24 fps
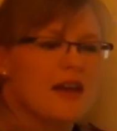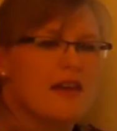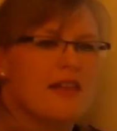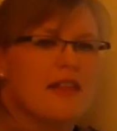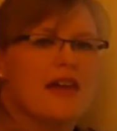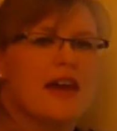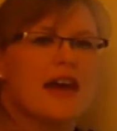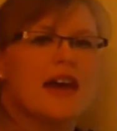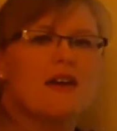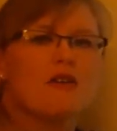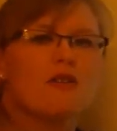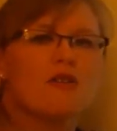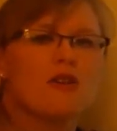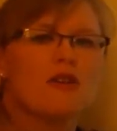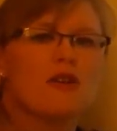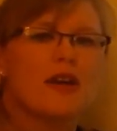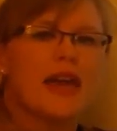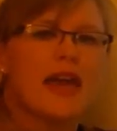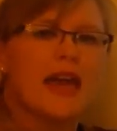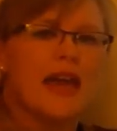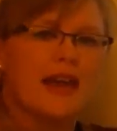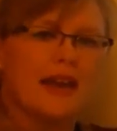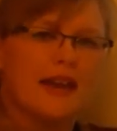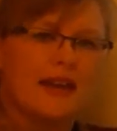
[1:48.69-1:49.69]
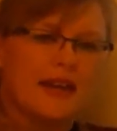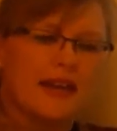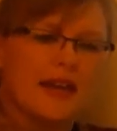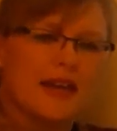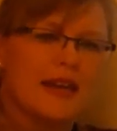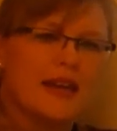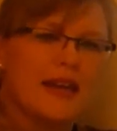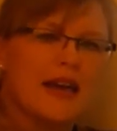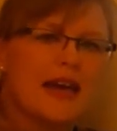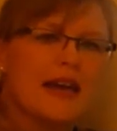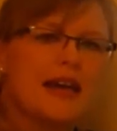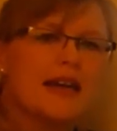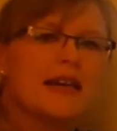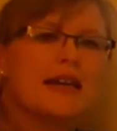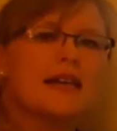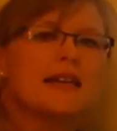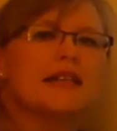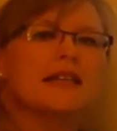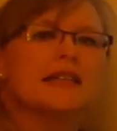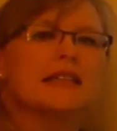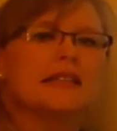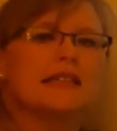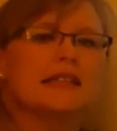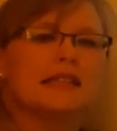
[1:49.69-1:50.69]
They all end in a
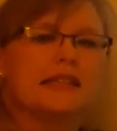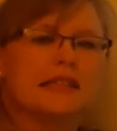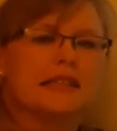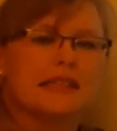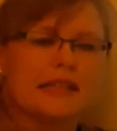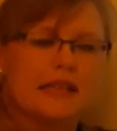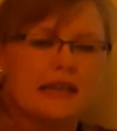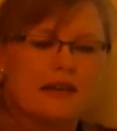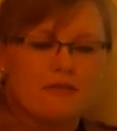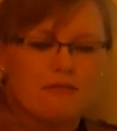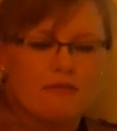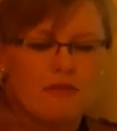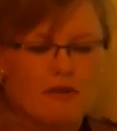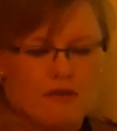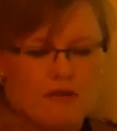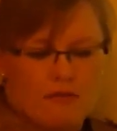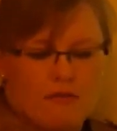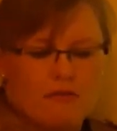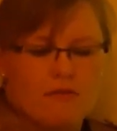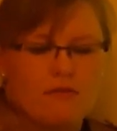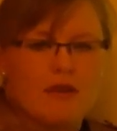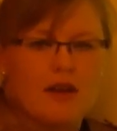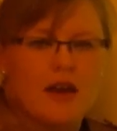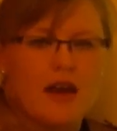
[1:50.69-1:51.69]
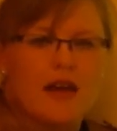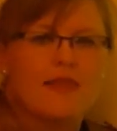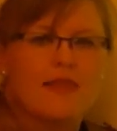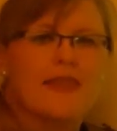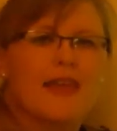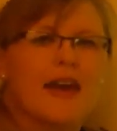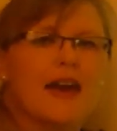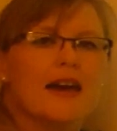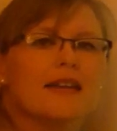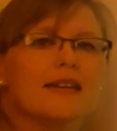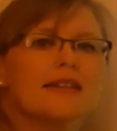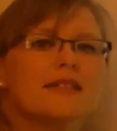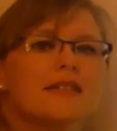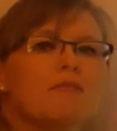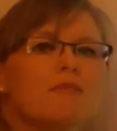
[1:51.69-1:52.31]
0, and that is